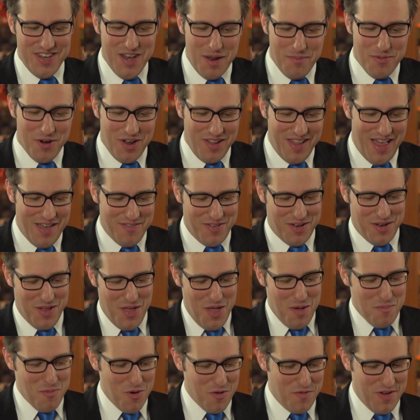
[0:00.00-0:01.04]
The number 11
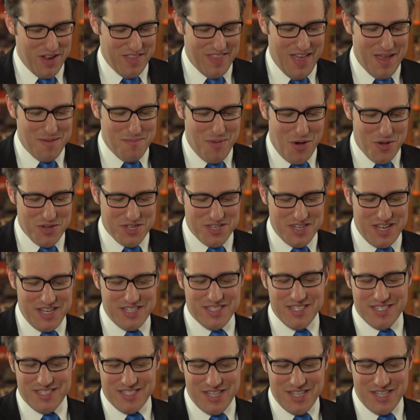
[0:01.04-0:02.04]
movie that most needs a